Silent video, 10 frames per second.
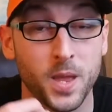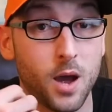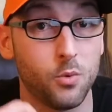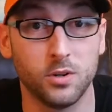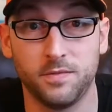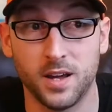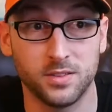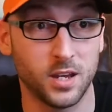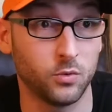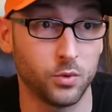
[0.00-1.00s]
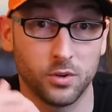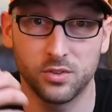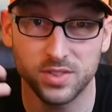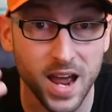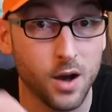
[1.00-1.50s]
I want to find things where
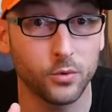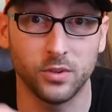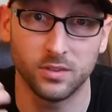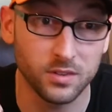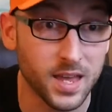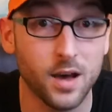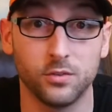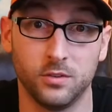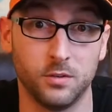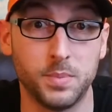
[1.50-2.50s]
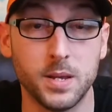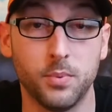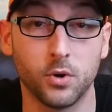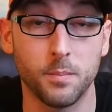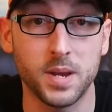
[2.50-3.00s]
there's thousands and thousands of
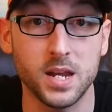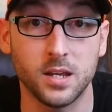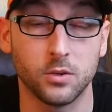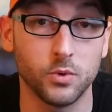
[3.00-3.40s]
people competing,